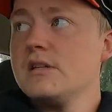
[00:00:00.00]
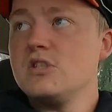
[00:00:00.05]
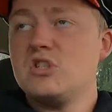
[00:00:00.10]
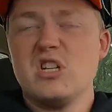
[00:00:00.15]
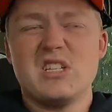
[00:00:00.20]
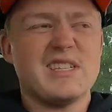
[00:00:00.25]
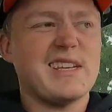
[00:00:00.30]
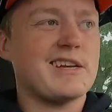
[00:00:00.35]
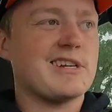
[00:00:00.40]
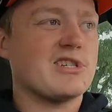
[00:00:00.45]

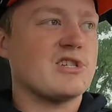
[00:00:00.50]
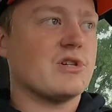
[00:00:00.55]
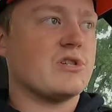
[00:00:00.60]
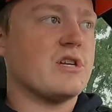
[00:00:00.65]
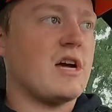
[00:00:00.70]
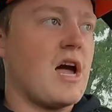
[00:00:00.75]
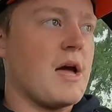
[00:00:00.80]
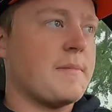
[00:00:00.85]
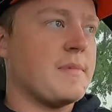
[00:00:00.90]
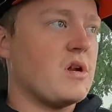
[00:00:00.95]
Just extra
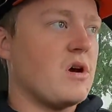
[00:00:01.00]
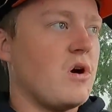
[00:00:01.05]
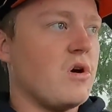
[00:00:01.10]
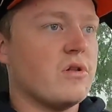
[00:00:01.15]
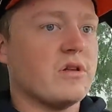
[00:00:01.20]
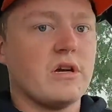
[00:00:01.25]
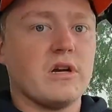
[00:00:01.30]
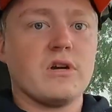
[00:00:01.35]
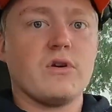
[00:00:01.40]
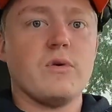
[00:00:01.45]
time and
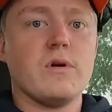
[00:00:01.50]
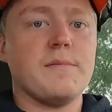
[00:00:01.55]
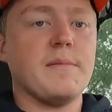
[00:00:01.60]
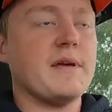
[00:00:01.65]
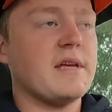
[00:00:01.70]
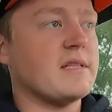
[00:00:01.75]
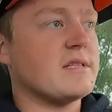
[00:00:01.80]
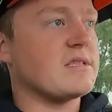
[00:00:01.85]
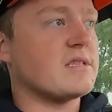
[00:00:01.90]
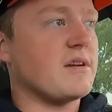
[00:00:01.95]
hauling
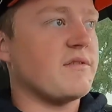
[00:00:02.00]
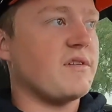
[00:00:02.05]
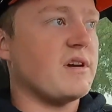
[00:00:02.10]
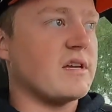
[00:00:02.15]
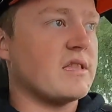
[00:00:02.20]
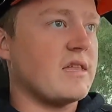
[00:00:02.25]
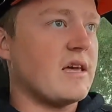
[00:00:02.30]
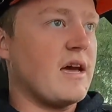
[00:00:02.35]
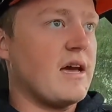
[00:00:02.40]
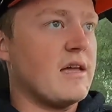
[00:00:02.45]
equipment and stuff
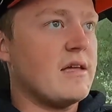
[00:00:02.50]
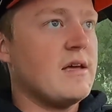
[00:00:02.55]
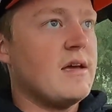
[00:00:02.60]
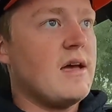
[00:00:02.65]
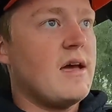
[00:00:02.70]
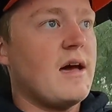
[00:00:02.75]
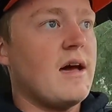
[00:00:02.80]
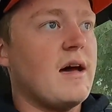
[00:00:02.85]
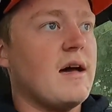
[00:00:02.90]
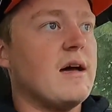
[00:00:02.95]
like that.
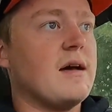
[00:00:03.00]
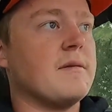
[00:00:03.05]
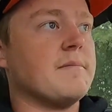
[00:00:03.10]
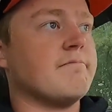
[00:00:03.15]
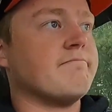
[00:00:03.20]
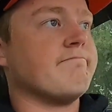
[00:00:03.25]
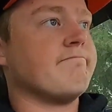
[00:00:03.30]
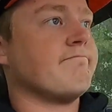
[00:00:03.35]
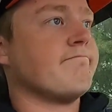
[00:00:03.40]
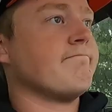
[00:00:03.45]

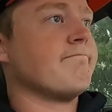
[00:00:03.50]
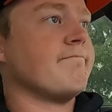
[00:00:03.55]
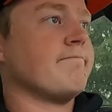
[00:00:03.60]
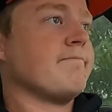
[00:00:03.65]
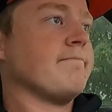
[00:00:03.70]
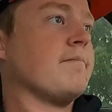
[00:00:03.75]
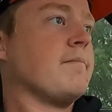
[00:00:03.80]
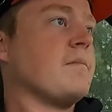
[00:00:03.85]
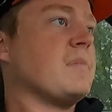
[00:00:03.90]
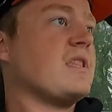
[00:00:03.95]

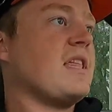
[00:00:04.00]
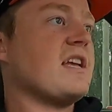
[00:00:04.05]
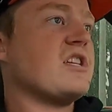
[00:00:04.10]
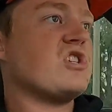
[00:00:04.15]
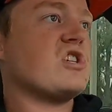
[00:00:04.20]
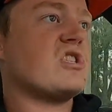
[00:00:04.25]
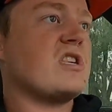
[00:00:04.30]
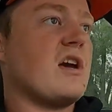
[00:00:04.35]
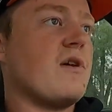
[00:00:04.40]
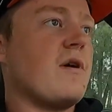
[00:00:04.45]
But that's
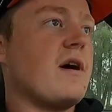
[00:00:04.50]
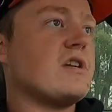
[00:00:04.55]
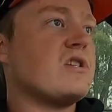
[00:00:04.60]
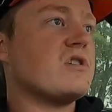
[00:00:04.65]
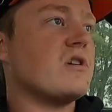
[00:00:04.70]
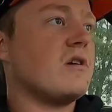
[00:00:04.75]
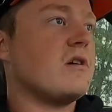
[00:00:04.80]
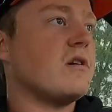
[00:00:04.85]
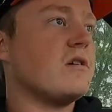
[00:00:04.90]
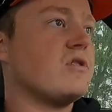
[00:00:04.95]
just how I
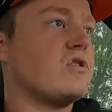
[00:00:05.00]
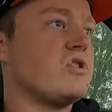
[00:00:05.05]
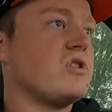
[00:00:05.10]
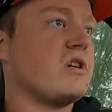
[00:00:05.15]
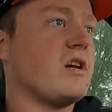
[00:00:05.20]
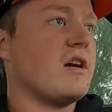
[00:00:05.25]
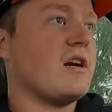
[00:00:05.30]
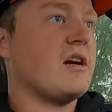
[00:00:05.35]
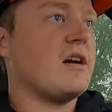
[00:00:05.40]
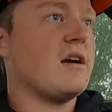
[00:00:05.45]
charge.
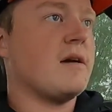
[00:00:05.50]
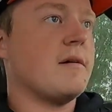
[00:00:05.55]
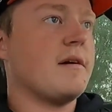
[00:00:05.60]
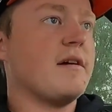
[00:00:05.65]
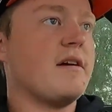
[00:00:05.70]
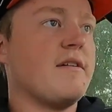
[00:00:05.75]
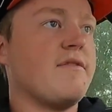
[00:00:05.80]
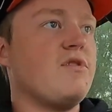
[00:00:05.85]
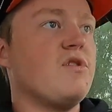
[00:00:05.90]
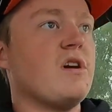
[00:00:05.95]

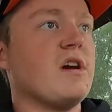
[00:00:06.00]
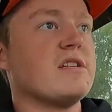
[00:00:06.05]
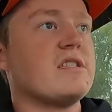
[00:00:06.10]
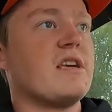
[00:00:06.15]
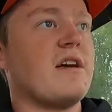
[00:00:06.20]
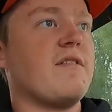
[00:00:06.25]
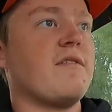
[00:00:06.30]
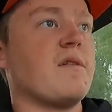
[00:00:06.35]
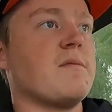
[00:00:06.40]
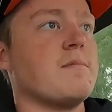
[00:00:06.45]
If you guys
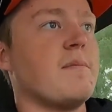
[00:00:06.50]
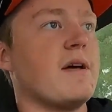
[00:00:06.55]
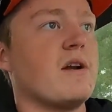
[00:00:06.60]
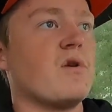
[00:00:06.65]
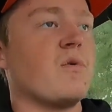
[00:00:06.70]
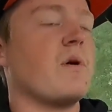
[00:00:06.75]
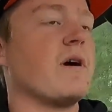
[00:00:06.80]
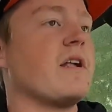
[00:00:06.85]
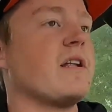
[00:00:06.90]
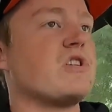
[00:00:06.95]
have a
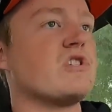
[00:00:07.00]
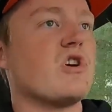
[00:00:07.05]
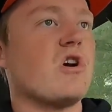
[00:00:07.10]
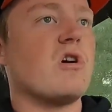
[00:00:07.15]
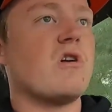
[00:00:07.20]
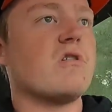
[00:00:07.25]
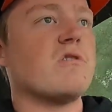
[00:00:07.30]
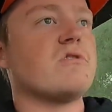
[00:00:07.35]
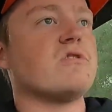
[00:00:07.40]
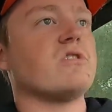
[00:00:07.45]
better way to
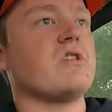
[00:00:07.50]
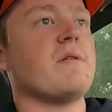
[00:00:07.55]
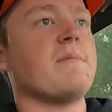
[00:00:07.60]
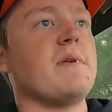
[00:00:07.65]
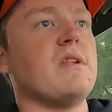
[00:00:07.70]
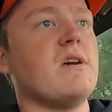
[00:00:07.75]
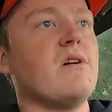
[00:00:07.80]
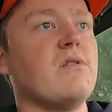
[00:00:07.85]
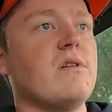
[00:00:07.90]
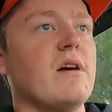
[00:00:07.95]
charge, let
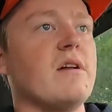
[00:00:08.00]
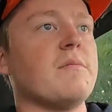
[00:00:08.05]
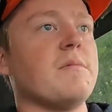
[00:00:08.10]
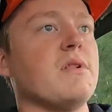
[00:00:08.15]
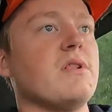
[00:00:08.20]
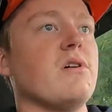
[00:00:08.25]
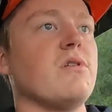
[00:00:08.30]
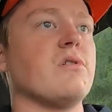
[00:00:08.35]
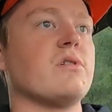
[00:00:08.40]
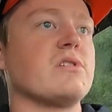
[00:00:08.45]
me know down
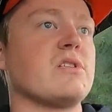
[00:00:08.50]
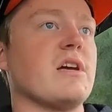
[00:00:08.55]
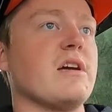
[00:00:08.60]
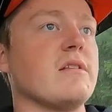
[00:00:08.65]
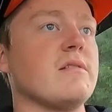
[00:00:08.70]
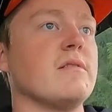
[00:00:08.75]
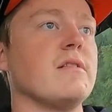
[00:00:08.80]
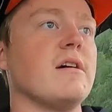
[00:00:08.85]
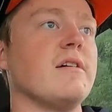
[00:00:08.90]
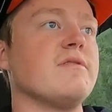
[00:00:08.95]
below, because
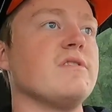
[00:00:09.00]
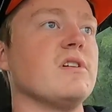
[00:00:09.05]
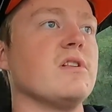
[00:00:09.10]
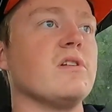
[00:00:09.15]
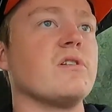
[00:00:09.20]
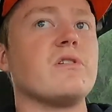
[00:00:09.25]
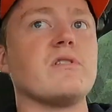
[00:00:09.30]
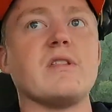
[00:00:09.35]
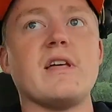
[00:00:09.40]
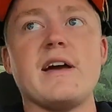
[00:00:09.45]
I'd love to
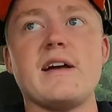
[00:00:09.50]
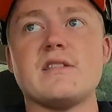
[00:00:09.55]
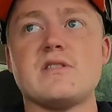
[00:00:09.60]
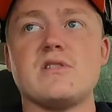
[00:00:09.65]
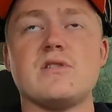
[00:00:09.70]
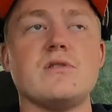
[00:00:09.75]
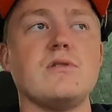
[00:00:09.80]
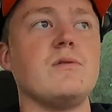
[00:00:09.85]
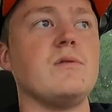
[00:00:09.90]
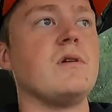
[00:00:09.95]
learn that
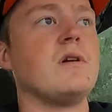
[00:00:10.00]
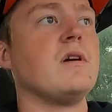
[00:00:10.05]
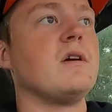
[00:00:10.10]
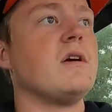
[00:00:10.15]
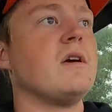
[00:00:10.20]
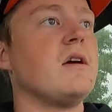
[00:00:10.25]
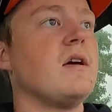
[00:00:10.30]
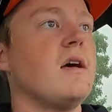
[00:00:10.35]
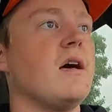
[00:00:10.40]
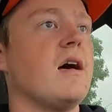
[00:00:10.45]
too.
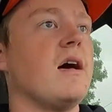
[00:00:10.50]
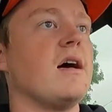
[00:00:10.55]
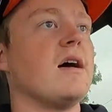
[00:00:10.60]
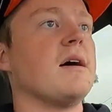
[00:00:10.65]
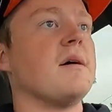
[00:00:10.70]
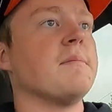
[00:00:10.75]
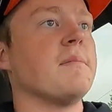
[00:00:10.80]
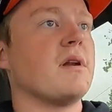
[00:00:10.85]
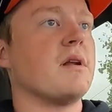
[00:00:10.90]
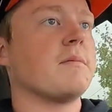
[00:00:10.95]

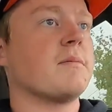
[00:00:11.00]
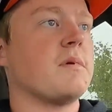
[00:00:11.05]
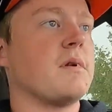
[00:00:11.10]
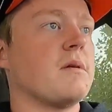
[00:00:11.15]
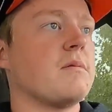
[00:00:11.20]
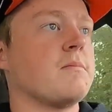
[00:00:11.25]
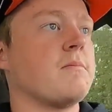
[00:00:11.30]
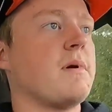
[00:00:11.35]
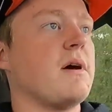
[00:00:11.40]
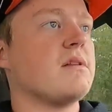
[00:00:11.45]
But I'm
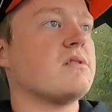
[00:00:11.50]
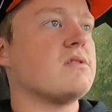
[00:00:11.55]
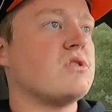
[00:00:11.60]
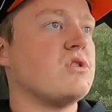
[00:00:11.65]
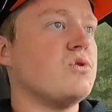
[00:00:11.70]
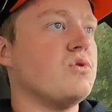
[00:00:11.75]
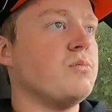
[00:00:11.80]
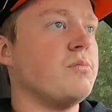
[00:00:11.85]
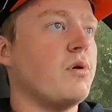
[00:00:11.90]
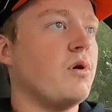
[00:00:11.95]
about
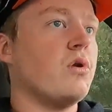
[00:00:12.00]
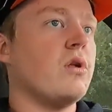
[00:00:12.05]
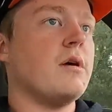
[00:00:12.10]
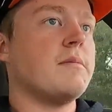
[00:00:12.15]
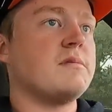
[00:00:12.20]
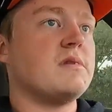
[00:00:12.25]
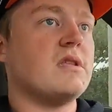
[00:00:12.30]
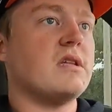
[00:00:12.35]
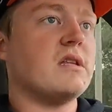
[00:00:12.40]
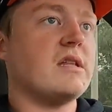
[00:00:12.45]
to pull
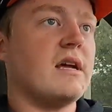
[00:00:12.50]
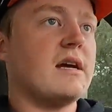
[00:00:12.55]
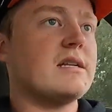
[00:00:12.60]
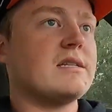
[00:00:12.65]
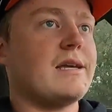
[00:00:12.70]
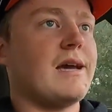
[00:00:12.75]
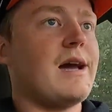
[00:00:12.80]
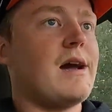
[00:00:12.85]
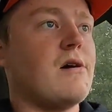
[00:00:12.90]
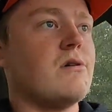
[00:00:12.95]
up to the
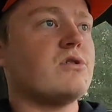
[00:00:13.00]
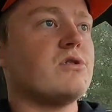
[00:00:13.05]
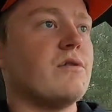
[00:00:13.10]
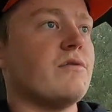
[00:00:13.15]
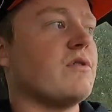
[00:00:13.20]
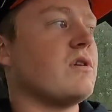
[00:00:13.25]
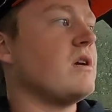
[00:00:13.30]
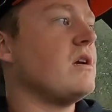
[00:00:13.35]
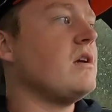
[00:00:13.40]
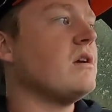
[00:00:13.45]
next house
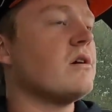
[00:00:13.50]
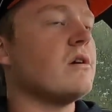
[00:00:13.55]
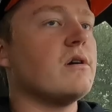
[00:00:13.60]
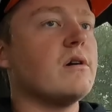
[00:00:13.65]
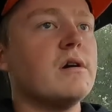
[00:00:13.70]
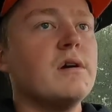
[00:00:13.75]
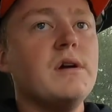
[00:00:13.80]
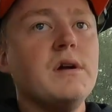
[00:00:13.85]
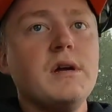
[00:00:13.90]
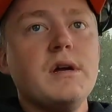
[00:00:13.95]
over here.